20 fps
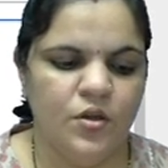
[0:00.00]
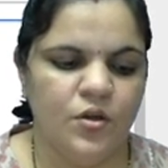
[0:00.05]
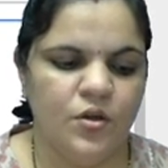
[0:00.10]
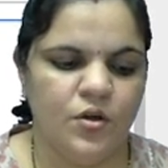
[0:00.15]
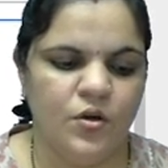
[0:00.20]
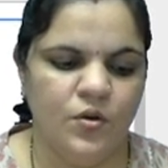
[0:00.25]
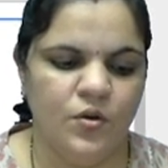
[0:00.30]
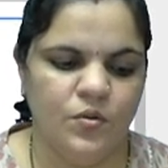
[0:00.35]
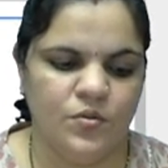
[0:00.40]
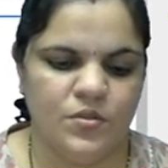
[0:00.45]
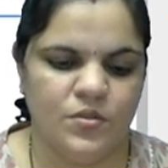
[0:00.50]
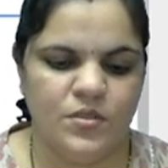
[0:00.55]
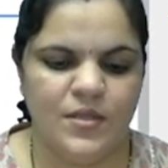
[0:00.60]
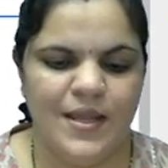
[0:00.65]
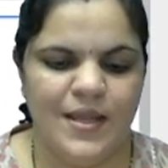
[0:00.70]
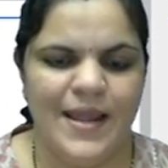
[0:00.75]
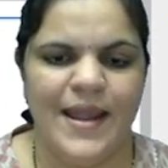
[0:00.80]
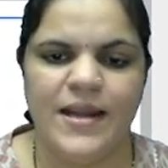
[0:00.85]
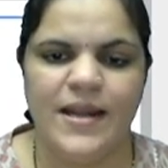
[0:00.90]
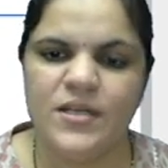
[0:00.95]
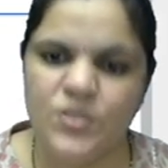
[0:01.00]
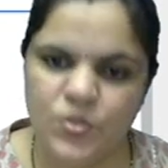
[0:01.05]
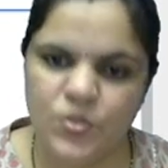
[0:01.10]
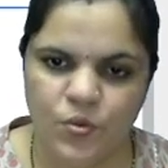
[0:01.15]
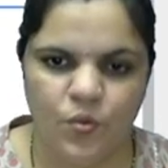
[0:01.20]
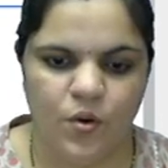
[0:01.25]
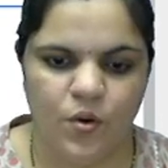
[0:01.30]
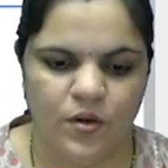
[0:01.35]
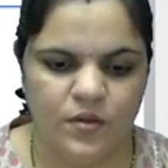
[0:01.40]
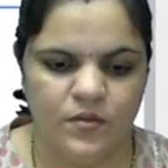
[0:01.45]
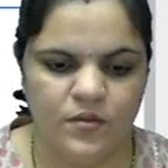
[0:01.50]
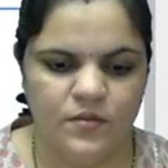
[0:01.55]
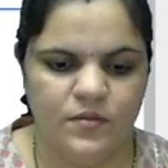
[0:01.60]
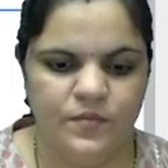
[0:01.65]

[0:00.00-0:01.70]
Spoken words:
closed, and so on.